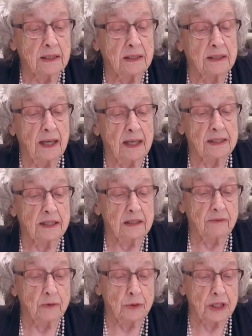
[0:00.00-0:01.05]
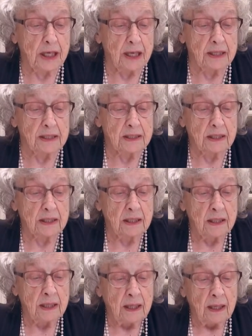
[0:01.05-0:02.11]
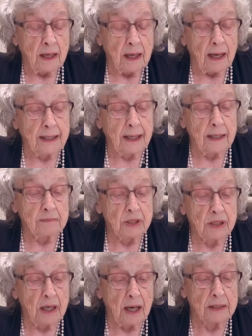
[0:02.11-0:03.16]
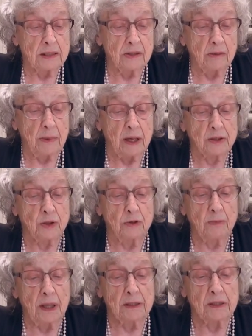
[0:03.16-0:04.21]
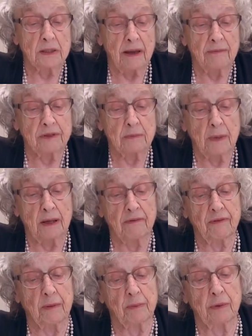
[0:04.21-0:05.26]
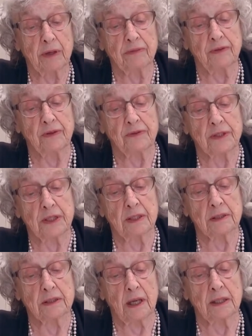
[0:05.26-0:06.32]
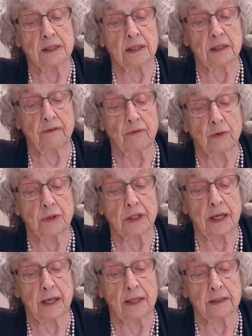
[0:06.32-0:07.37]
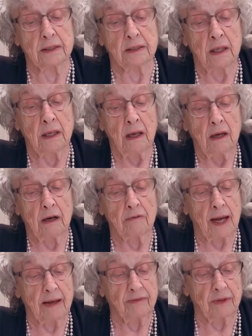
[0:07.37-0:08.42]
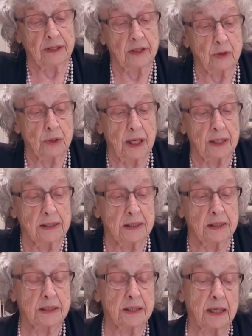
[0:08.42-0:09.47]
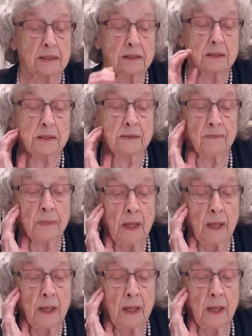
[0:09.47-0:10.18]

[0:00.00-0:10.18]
in 1948. I came to Kaiser about 2 months after my February 15th, 1948 arrival in the United States.